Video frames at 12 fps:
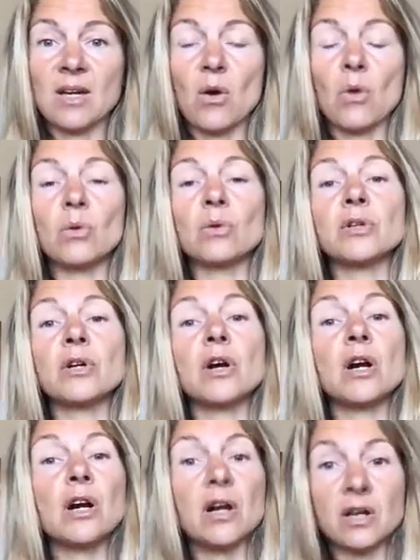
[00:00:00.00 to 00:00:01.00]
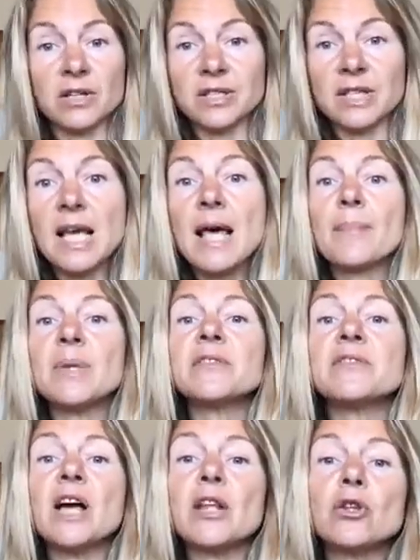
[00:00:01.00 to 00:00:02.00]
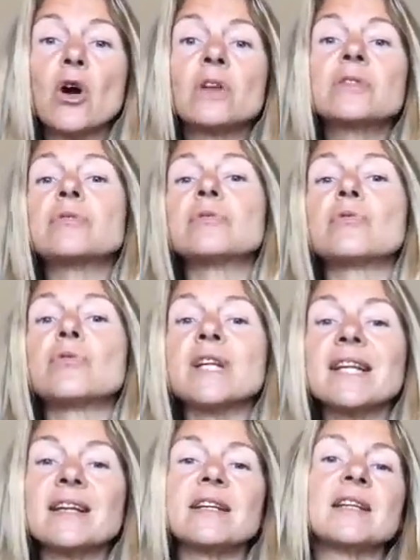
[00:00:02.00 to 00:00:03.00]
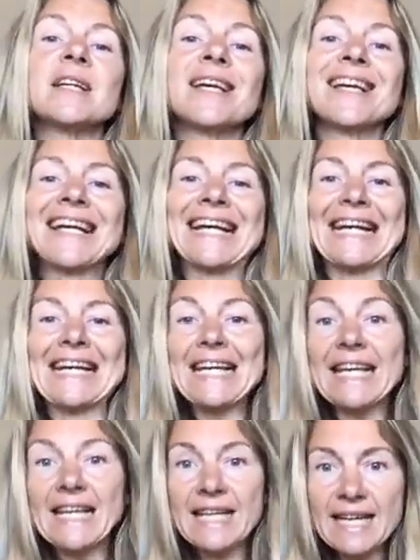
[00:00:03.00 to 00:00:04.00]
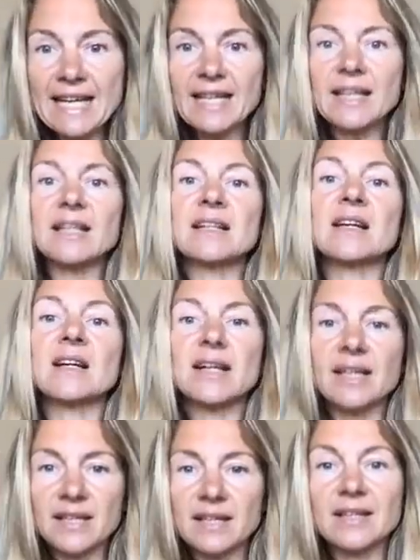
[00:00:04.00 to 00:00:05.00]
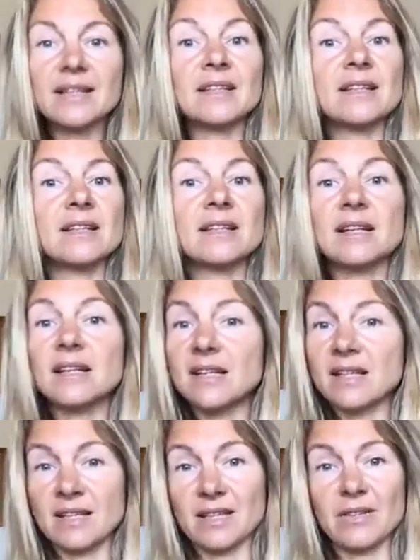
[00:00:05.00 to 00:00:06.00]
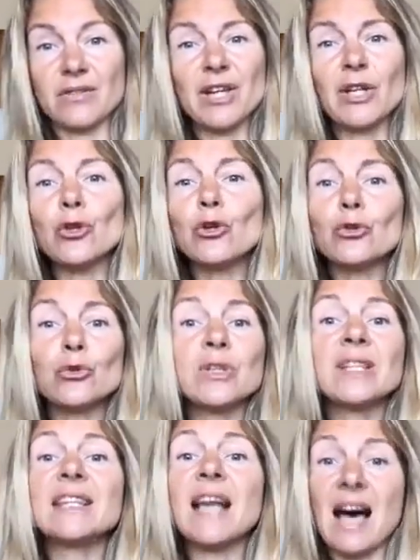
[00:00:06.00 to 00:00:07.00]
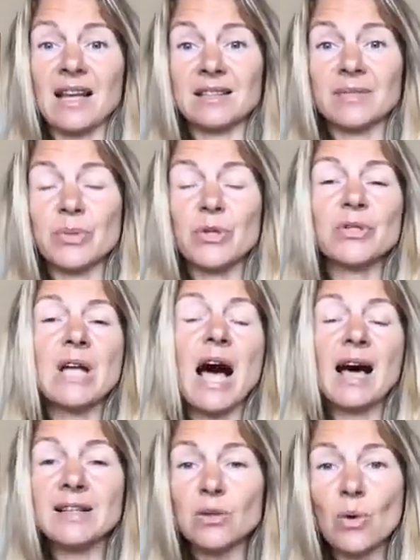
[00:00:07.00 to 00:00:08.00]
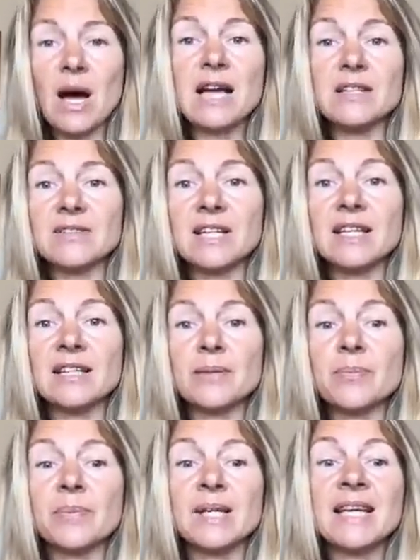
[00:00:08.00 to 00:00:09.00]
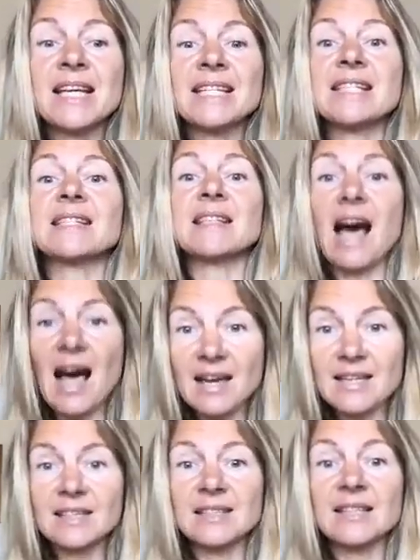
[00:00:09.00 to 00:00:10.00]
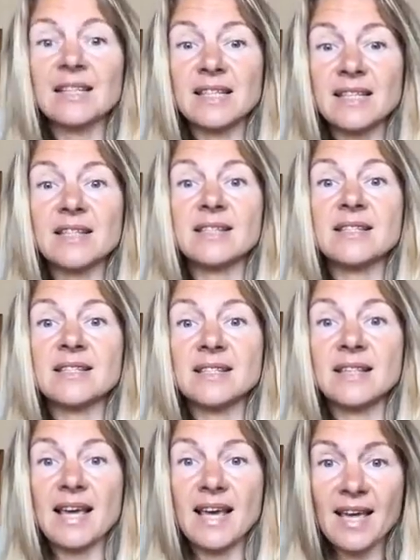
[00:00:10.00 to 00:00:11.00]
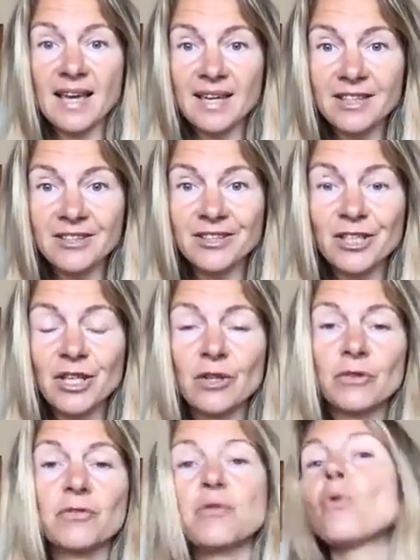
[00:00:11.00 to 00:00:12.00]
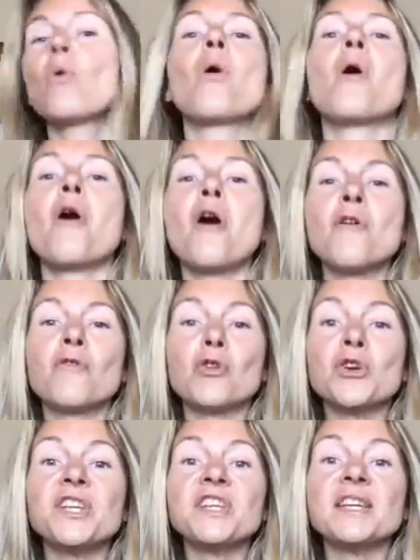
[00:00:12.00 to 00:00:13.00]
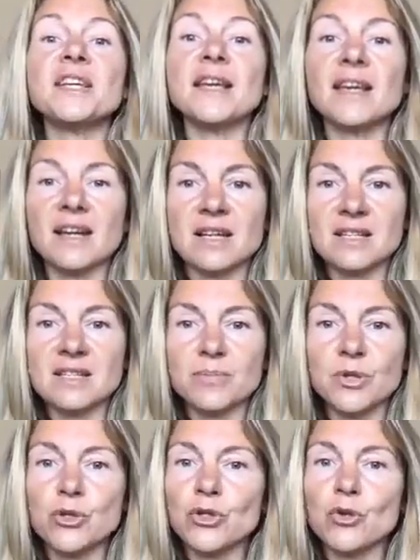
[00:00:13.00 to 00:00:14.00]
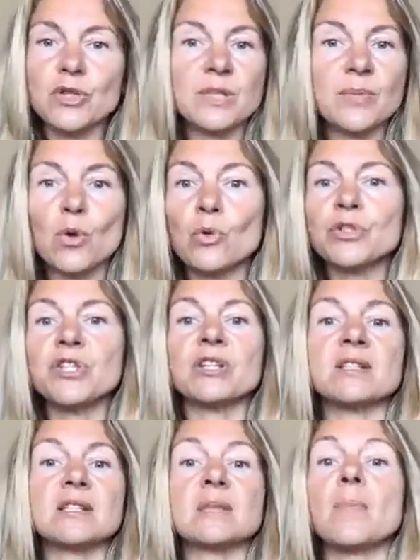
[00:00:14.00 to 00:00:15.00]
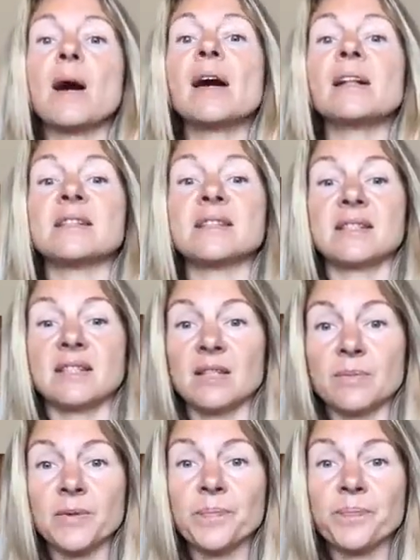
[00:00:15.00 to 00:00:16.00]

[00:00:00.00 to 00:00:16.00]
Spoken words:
all the hurt, but we are not really clearing and clearing and clearing. We are not doing that, because otherwise we're gonna be stuck in the clearing state for years, because your subconscious is miles deep